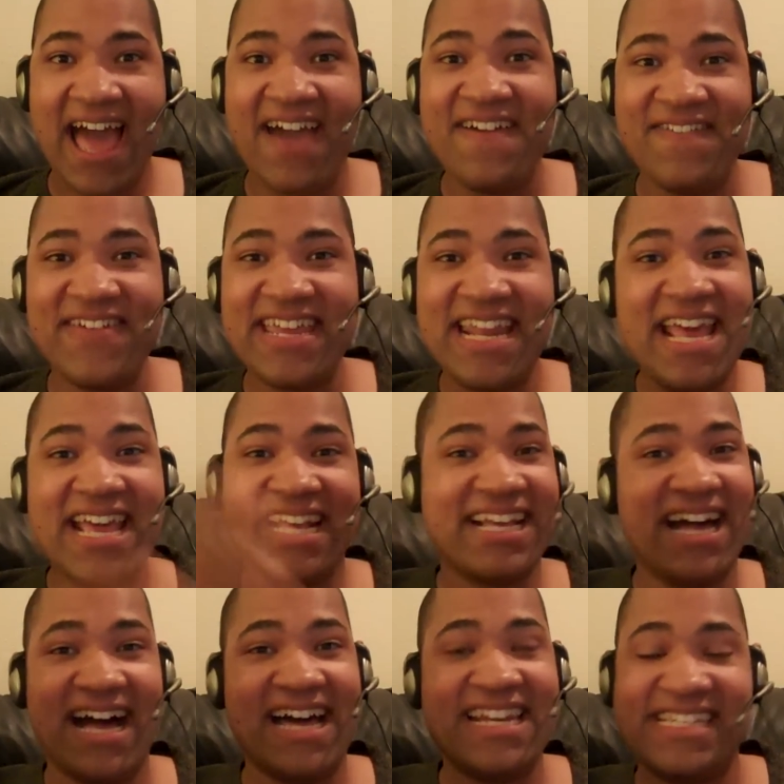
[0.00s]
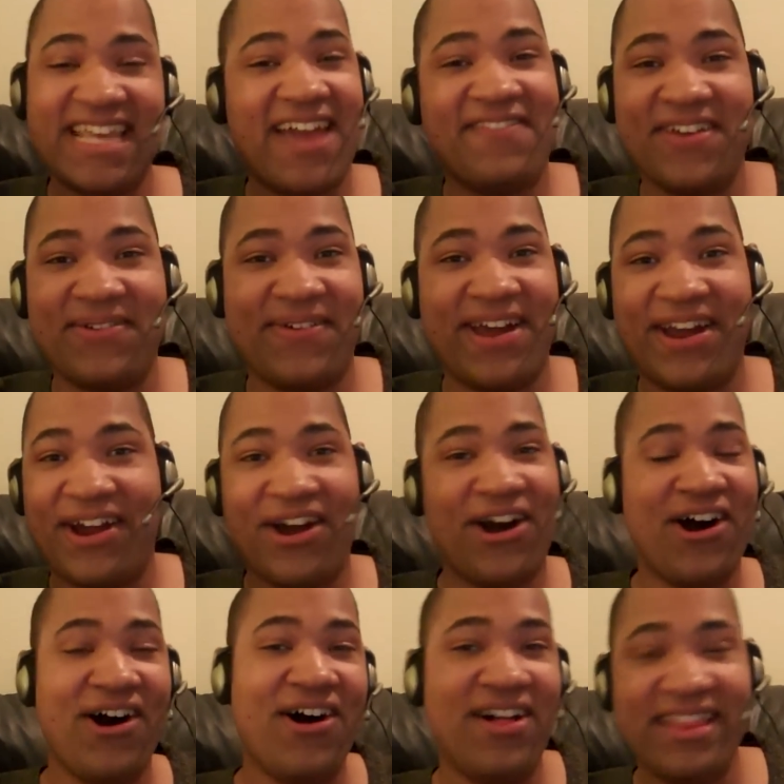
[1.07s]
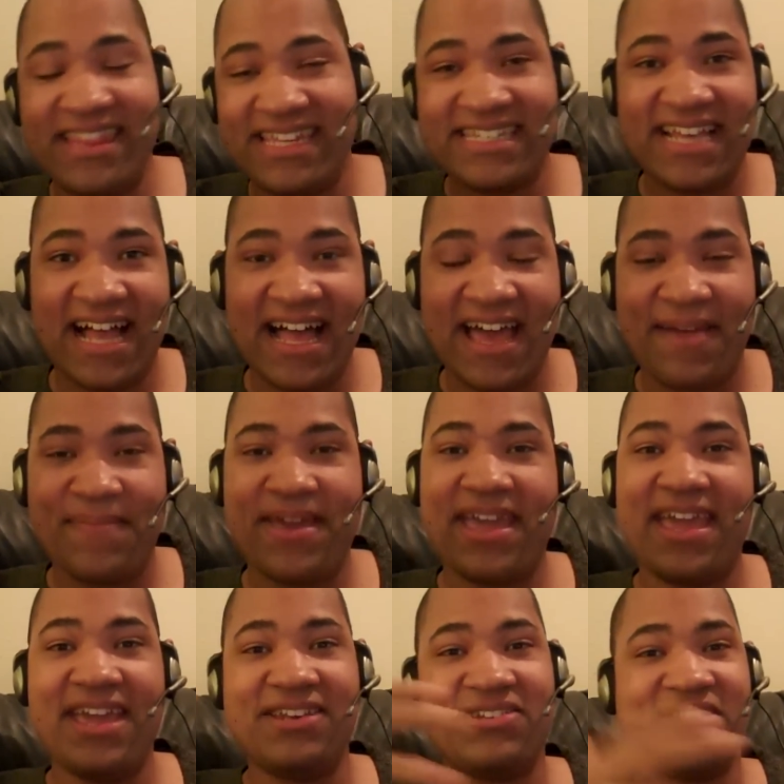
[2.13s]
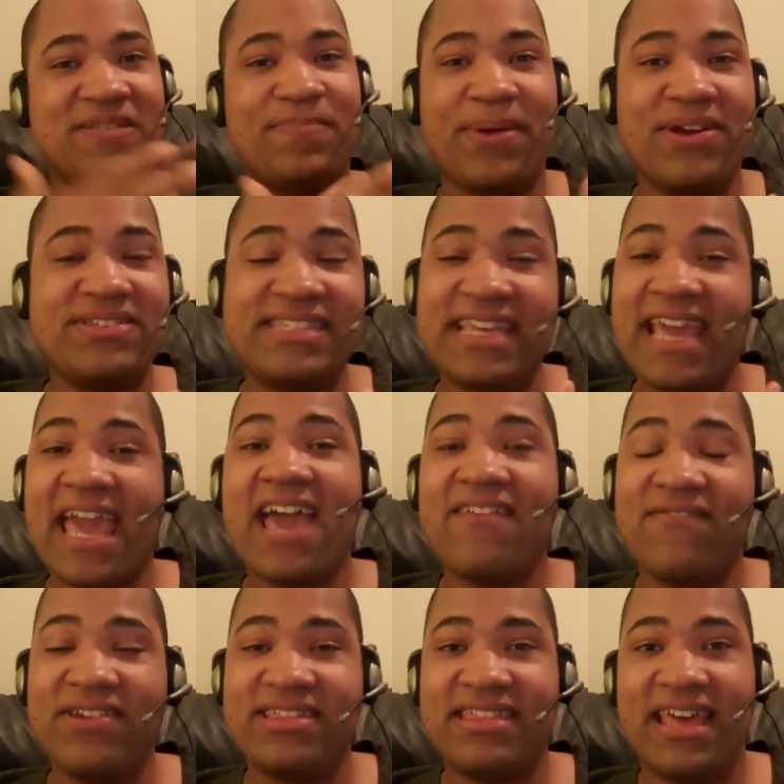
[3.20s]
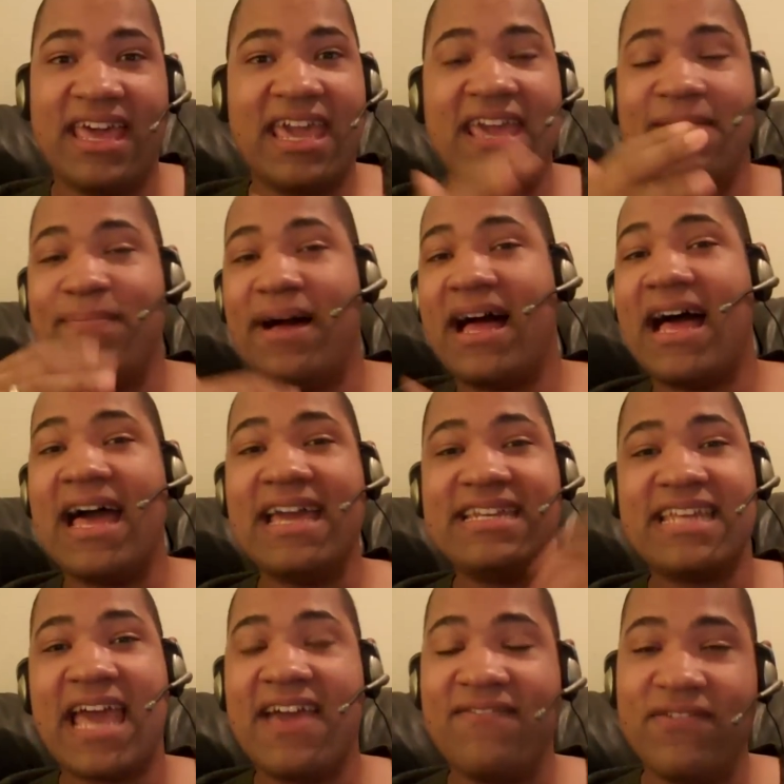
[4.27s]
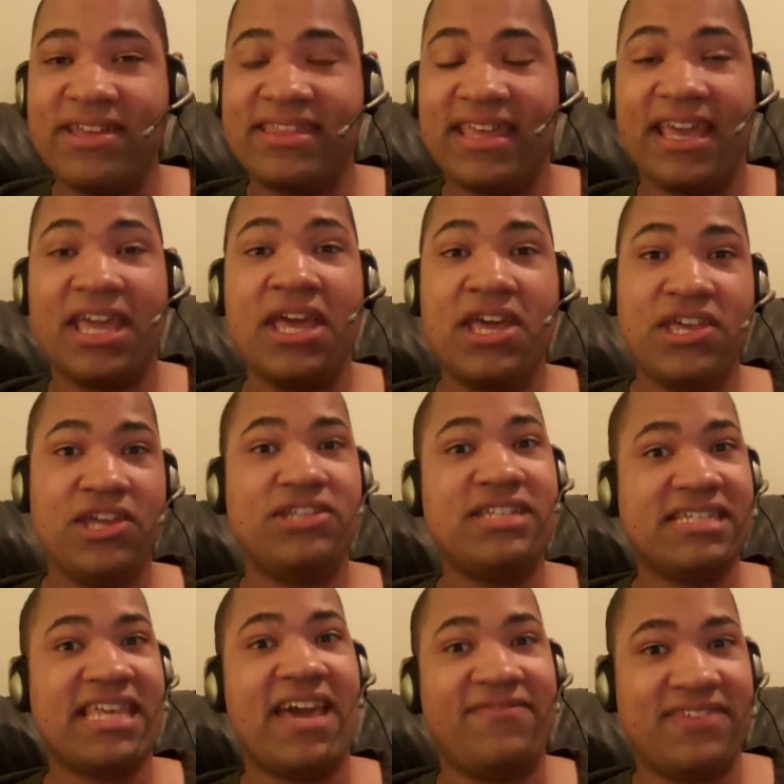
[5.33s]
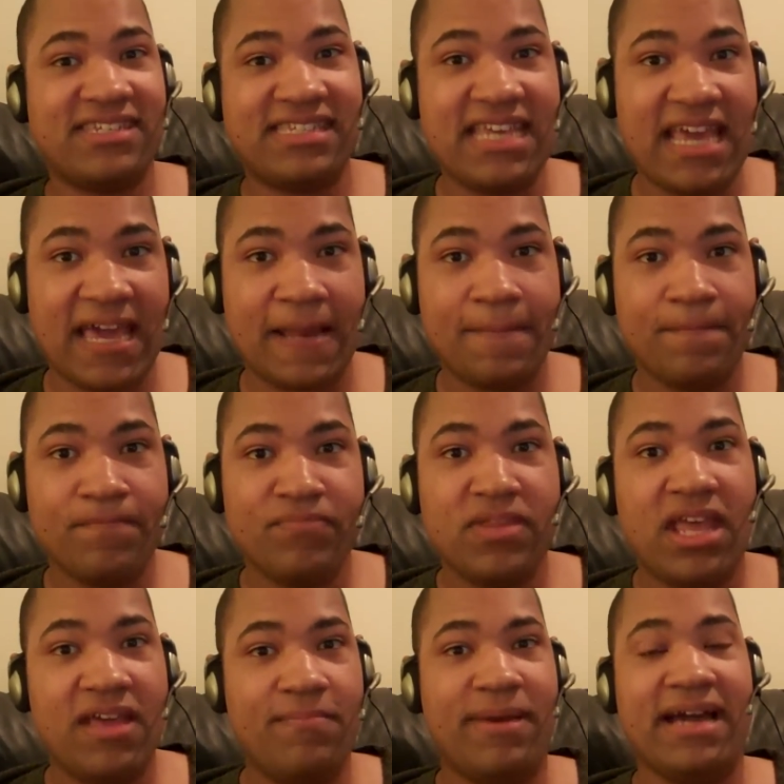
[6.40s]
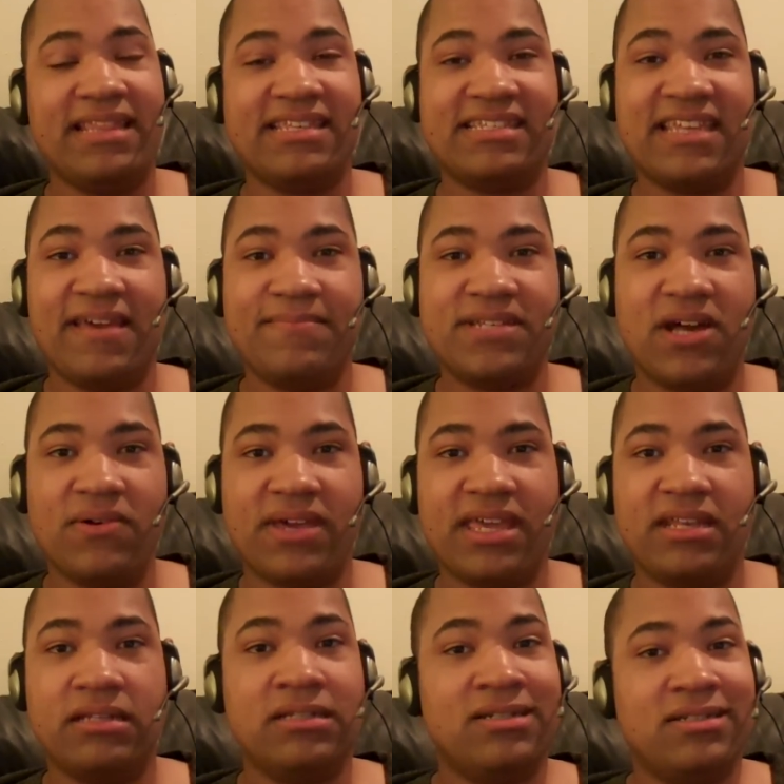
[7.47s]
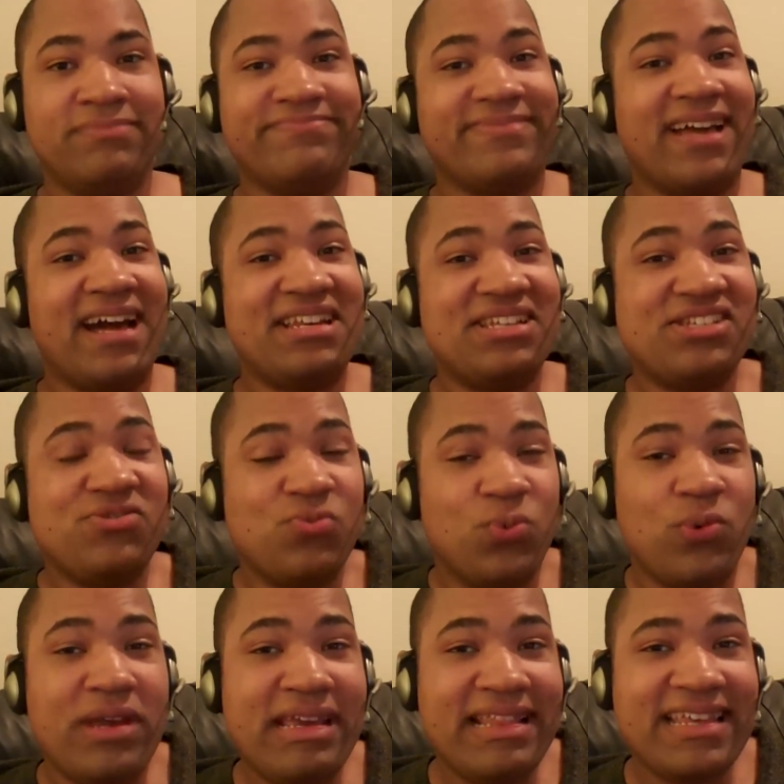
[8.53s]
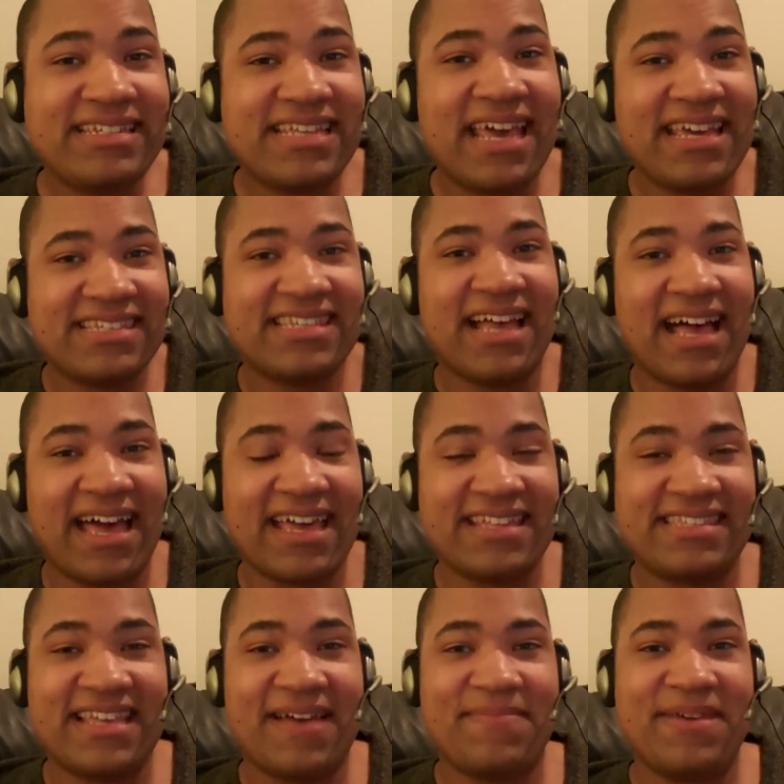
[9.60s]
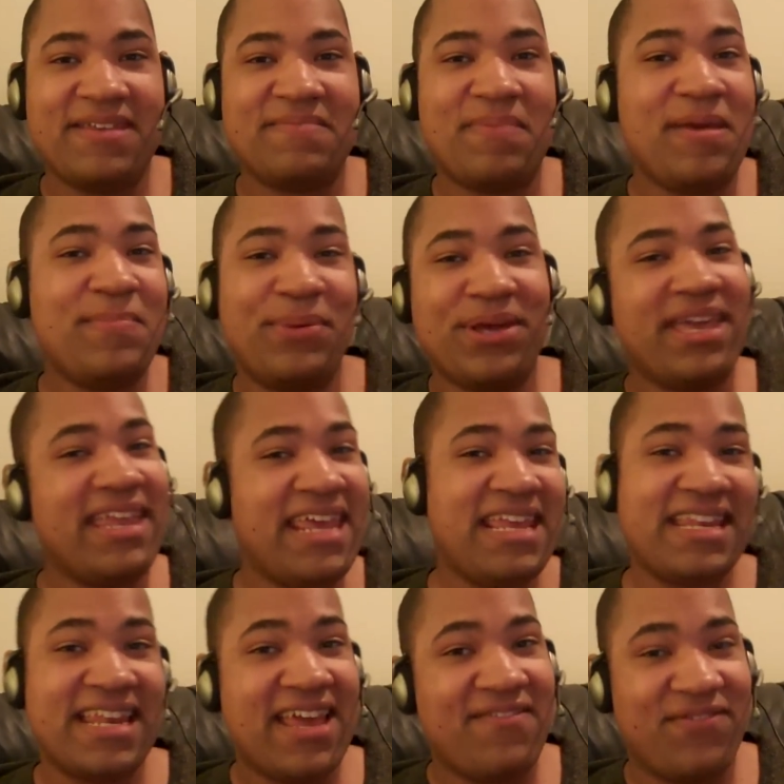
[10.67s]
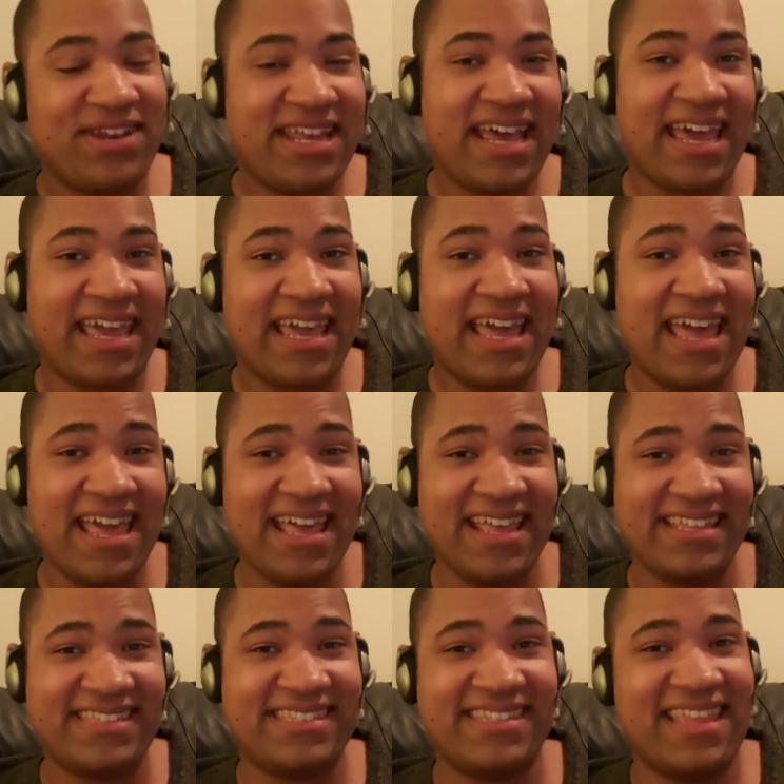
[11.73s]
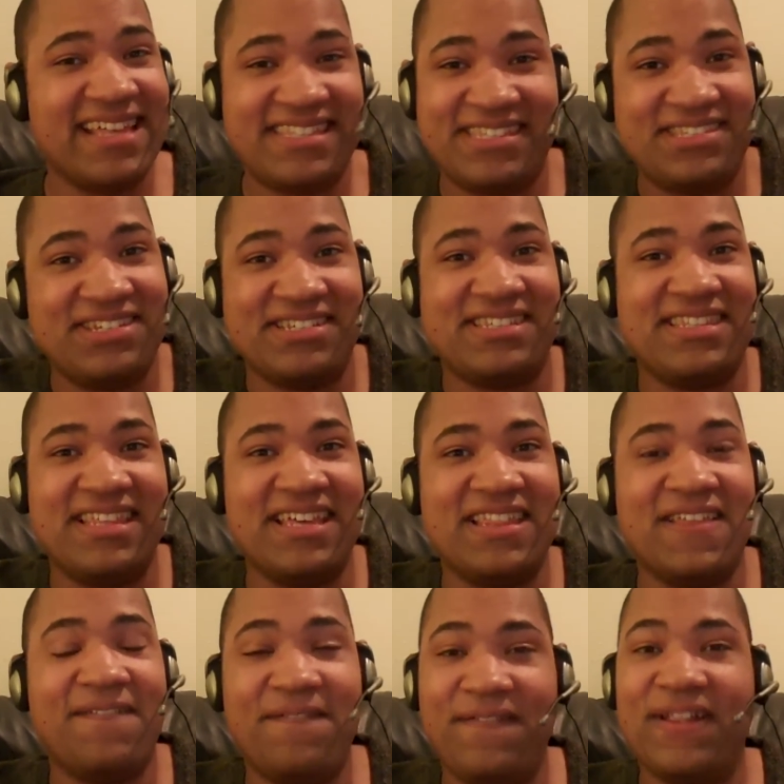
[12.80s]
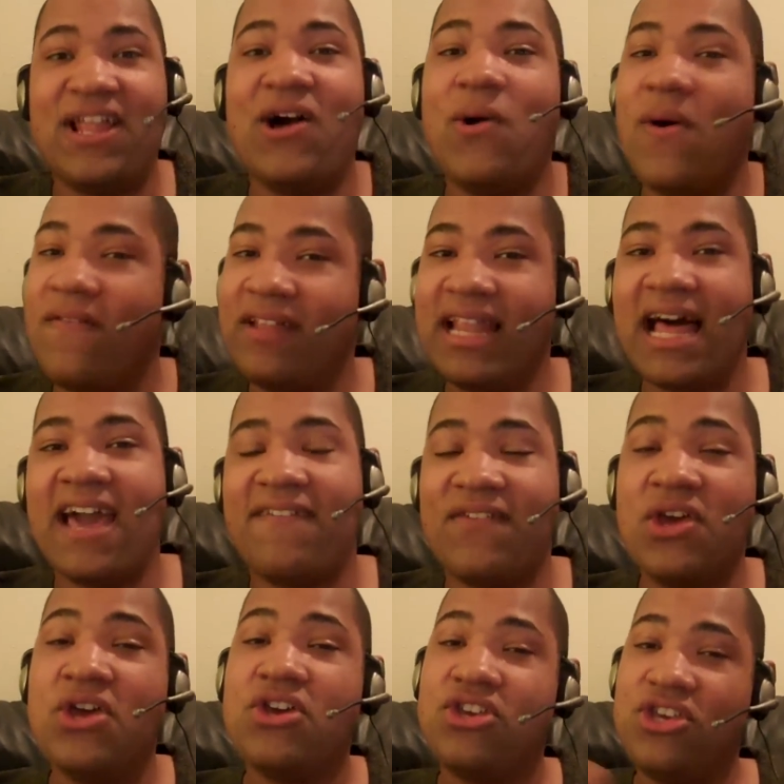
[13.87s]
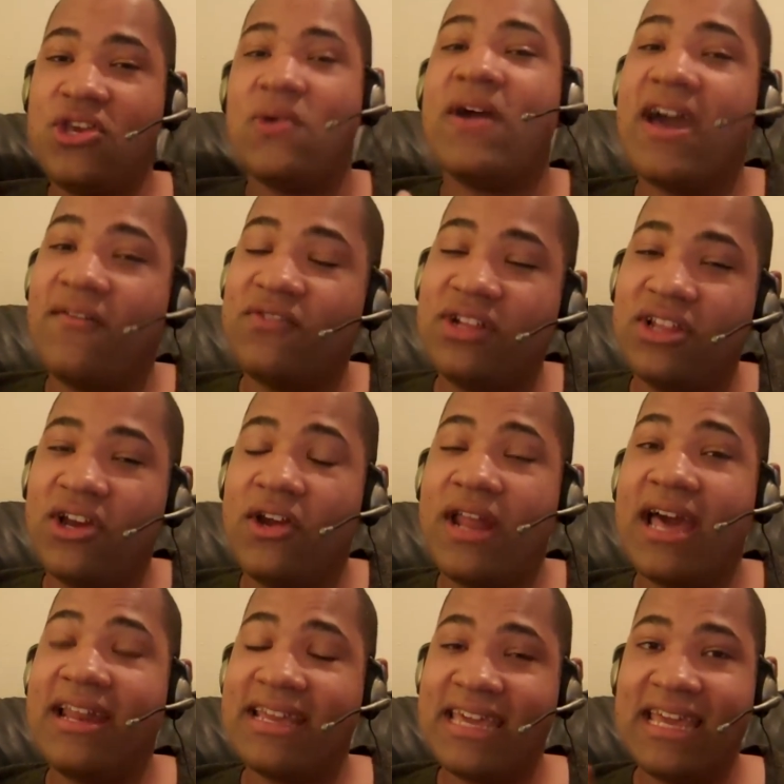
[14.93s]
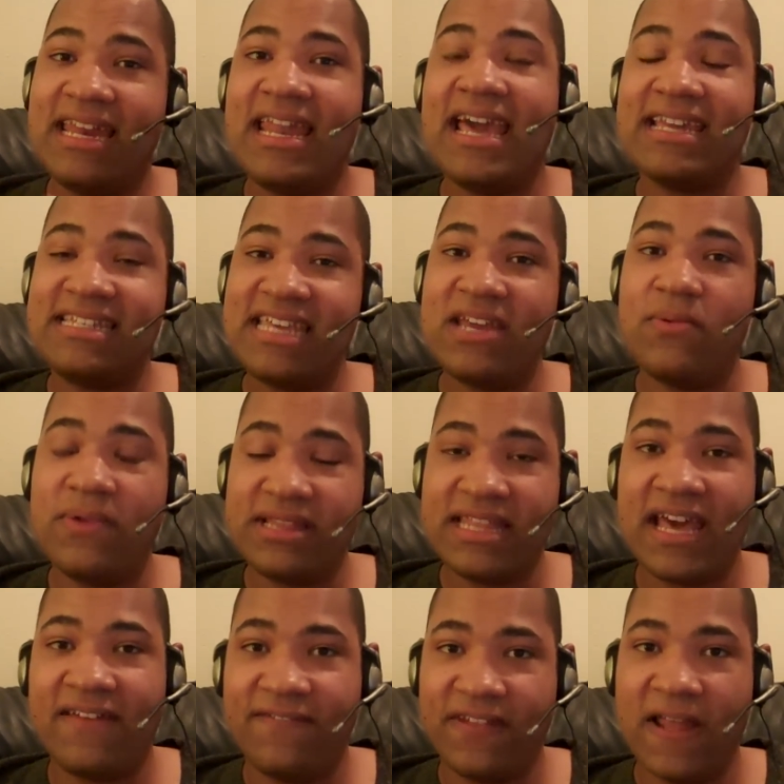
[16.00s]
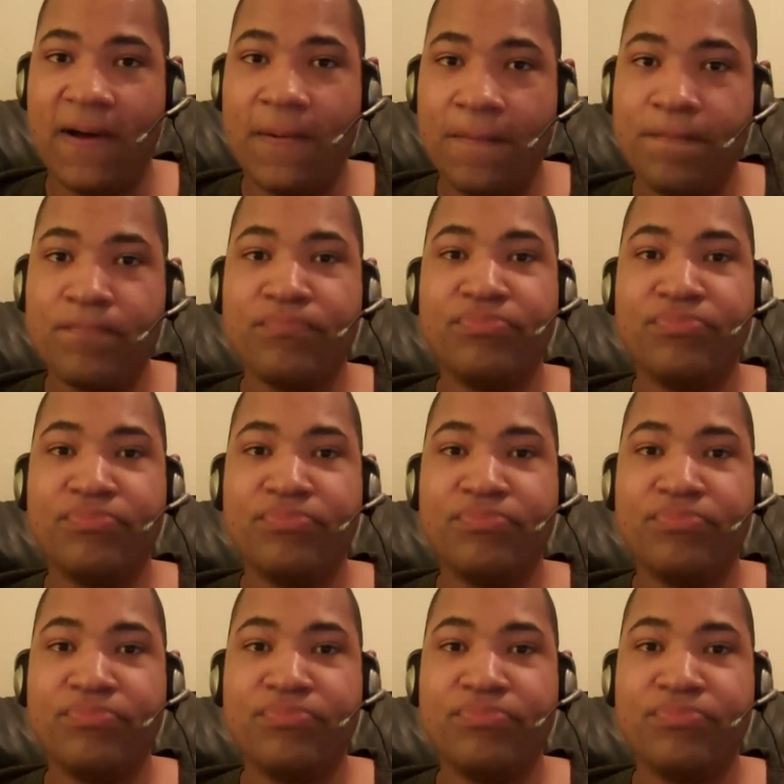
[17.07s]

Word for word: I mean, God is everywhere, all the time, interspersing everything and behind everything. You just have to see it. And by the same token, God doesn't really take sides. I mean, people get eaten every day. That's just the flow of life. You have to learn how to connect in with that flow.